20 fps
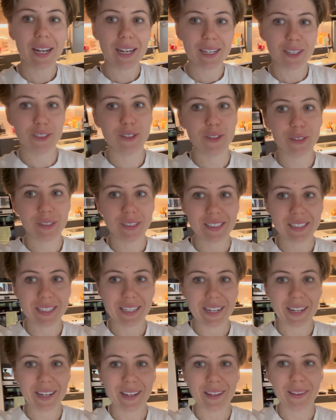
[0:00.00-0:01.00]
As you can
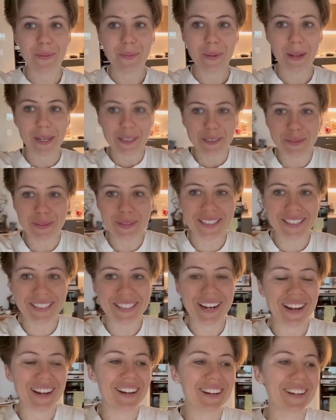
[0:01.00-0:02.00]
see, the place we're
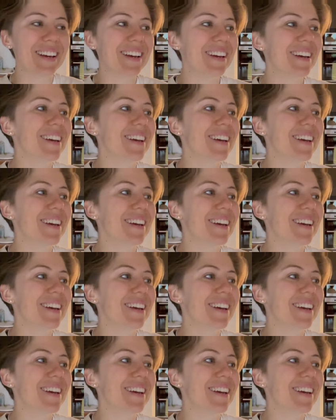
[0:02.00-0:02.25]
staying